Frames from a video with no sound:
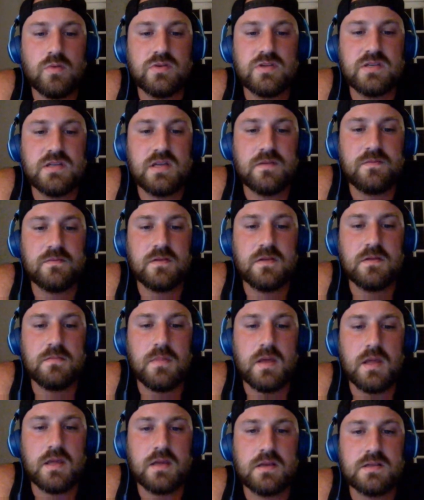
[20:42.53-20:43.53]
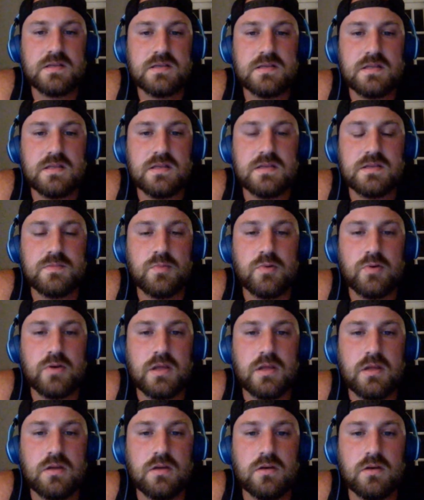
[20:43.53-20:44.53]
definitely makes this pretty
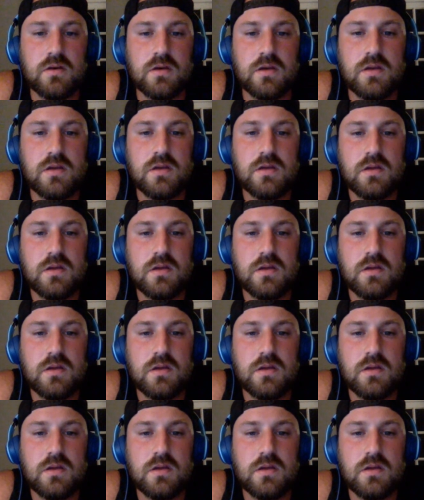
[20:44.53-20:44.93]
good.